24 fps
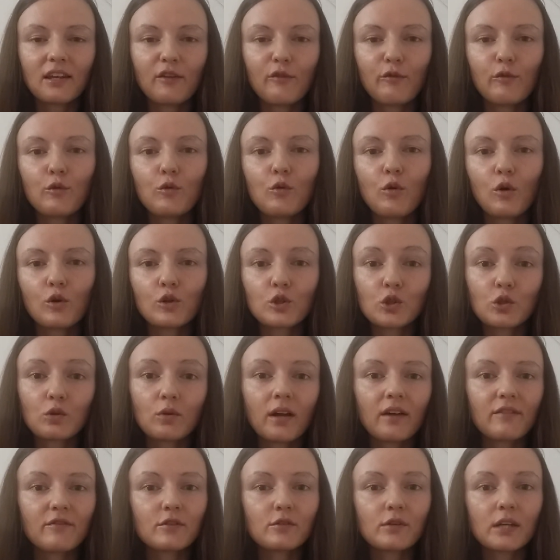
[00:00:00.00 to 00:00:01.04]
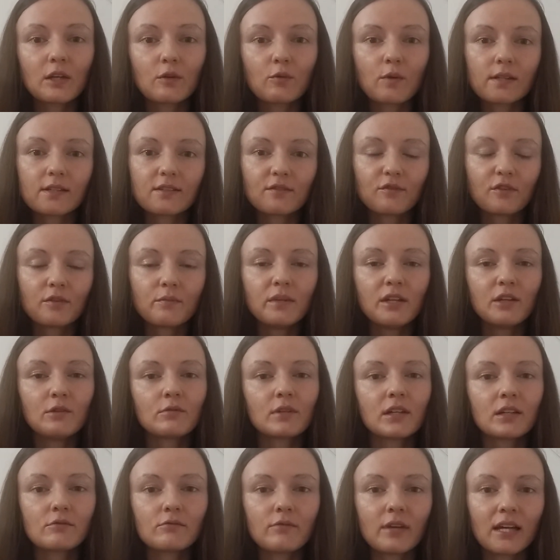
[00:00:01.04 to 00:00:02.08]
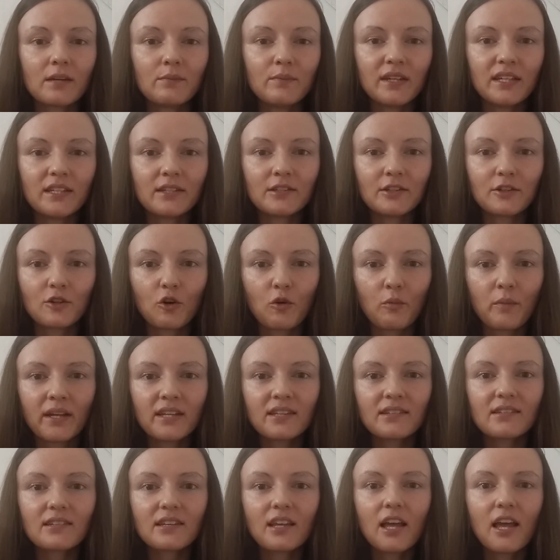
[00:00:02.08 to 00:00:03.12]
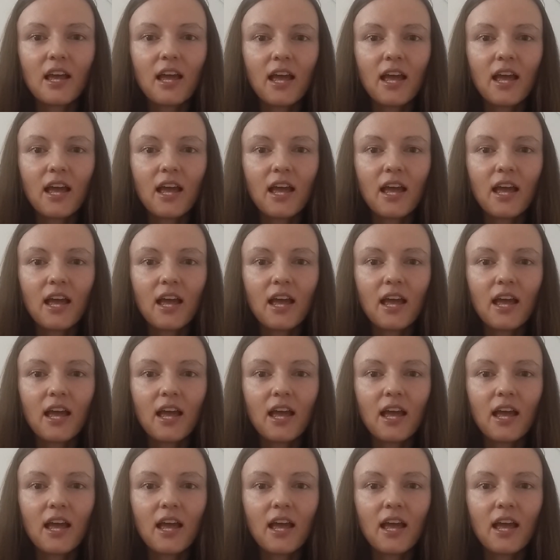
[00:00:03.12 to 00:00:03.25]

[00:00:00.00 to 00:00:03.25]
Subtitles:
If you also have a request for me, you can write me in the comments.